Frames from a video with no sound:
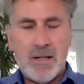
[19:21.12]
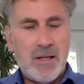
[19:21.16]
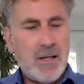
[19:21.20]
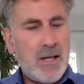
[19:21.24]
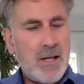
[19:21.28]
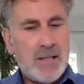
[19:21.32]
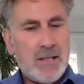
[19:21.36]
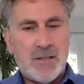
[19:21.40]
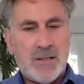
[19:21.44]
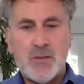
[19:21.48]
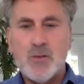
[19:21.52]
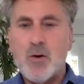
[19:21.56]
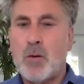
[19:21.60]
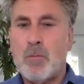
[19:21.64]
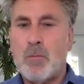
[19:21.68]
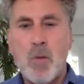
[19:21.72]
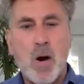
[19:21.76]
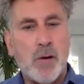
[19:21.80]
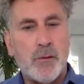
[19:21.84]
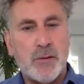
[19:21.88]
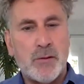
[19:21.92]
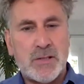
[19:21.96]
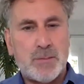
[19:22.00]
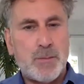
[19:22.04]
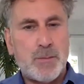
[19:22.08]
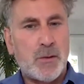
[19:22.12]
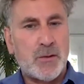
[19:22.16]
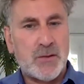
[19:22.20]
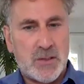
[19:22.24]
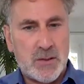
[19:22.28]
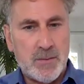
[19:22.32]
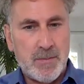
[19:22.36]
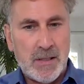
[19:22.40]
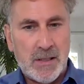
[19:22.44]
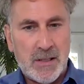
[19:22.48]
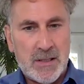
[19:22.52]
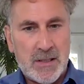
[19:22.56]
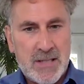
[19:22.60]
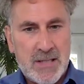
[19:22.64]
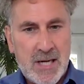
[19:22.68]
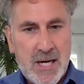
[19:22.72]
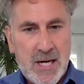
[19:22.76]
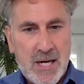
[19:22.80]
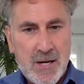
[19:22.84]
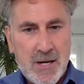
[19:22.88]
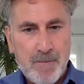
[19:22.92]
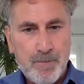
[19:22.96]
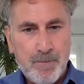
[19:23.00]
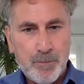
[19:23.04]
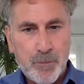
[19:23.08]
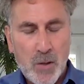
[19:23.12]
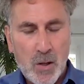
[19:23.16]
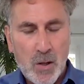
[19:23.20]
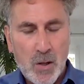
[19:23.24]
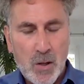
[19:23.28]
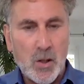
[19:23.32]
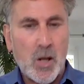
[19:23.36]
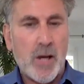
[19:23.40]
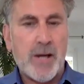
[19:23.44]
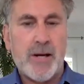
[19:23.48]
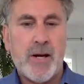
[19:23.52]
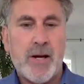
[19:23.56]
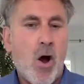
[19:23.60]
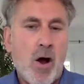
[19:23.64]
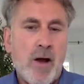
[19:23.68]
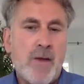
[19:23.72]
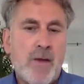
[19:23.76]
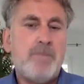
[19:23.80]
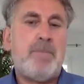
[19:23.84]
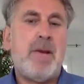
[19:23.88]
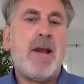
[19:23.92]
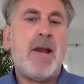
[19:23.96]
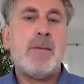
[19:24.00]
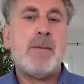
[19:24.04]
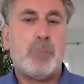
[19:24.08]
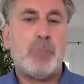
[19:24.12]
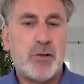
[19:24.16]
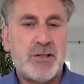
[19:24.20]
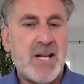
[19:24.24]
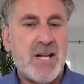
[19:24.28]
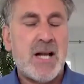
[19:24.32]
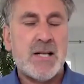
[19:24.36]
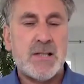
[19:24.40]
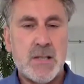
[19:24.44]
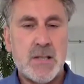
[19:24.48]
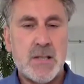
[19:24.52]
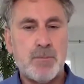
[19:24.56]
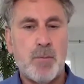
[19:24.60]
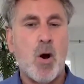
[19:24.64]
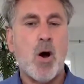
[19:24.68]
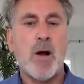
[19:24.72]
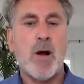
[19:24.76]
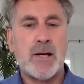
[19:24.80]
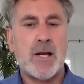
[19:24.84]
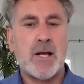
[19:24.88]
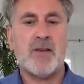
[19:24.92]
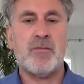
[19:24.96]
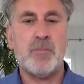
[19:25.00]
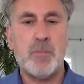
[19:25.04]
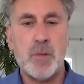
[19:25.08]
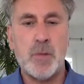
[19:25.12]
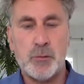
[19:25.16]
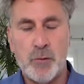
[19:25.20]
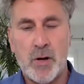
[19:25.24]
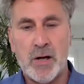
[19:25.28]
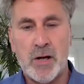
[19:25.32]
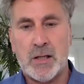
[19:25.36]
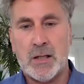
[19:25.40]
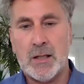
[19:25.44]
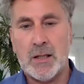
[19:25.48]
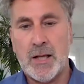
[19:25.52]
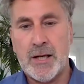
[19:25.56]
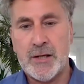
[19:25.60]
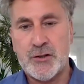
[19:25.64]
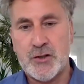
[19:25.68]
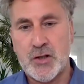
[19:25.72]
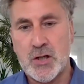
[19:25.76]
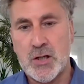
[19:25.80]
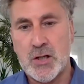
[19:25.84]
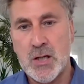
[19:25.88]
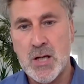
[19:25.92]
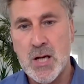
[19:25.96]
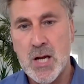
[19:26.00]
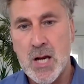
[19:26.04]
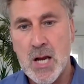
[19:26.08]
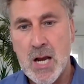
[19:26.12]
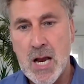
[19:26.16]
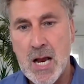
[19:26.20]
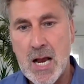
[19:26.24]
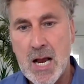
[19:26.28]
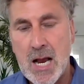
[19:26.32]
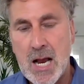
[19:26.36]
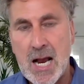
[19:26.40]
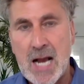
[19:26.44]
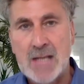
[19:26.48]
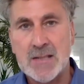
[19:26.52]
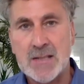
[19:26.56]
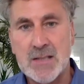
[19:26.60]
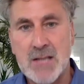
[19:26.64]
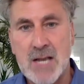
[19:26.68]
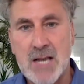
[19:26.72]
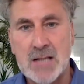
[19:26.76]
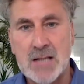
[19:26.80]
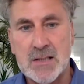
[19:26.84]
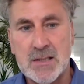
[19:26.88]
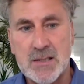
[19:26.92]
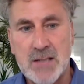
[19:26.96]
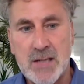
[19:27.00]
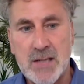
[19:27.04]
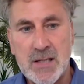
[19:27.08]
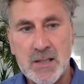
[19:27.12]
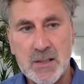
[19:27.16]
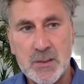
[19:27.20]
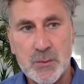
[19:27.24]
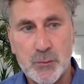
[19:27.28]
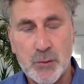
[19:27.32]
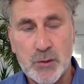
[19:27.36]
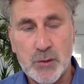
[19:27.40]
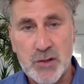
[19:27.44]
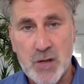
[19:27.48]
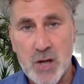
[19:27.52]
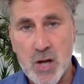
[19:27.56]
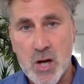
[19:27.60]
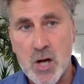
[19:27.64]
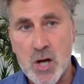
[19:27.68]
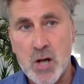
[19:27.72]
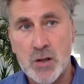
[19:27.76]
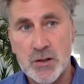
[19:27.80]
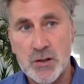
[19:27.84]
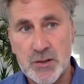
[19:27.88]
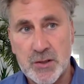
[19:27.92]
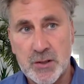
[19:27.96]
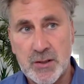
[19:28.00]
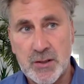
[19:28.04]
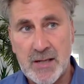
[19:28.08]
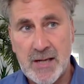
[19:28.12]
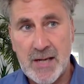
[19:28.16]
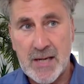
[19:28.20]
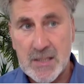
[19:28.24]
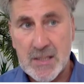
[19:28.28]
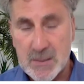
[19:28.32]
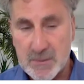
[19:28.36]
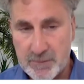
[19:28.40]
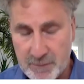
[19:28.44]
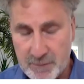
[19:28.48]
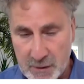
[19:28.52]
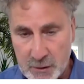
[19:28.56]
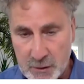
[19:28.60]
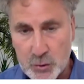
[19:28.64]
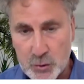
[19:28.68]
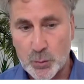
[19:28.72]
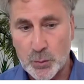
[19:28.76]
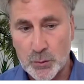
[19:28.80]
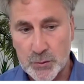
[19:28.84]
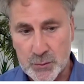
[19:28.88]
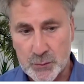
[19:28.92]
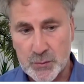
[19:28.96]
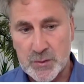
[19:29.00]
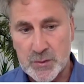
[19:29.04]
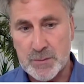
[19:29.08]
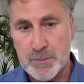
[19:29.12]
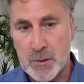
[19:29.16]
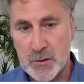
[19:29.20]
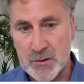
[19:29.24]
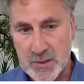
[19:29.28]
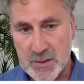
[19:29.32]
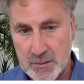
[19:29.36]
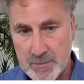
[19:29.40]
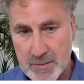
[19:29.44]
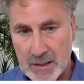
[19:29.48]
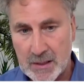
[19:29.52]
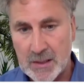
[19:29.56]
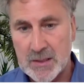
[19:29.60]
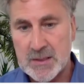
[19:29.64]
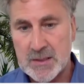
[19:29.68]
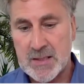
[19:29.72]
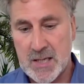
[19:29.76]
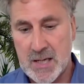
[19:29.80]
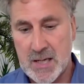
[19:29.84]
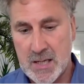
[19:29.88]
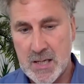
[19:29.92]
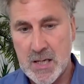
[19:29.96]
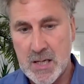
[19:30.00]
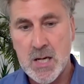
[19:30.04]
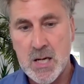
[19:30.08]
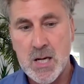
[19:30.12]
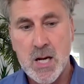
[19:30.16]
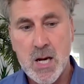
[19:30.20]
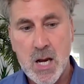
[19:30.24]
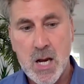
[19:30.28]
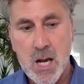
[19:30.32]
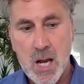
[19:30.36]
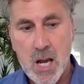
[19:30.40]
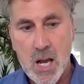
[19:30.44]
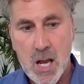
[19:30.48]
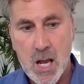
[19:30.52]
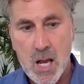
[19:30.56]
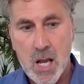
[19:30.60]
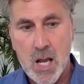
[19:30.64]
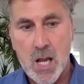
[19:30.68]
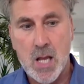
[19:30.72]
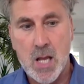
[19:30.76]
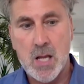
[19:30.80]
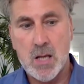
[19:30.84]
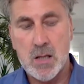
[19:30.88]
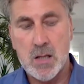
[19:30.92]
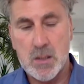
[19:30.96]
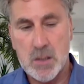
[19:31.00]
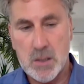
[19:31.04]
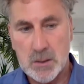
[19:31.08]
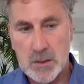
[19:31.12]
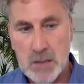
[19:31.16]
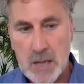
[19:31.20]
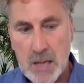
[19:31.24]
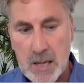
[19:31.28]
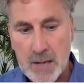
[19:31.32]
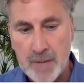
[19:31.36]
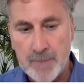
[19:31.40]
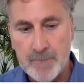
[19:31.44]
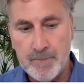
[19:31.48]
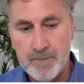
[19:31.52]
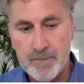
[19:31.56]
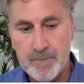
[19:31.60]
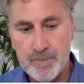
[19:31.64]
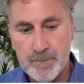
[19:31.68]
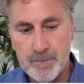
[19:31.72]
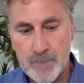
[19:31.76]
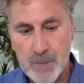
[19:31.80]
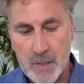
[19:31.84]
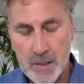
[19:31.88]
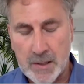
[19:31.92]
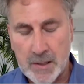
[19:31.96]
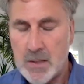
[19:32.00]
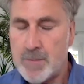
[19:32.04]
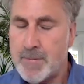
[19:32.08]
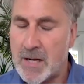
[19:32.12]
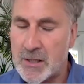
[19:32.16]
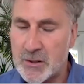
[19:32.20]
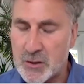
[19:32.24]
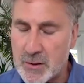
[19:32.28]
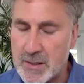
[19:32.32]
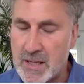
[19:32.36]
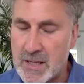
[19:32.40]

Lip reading: it's not my responsibility, like I'm being protected by government regulation as things return to the individual's responsibility. I can imagine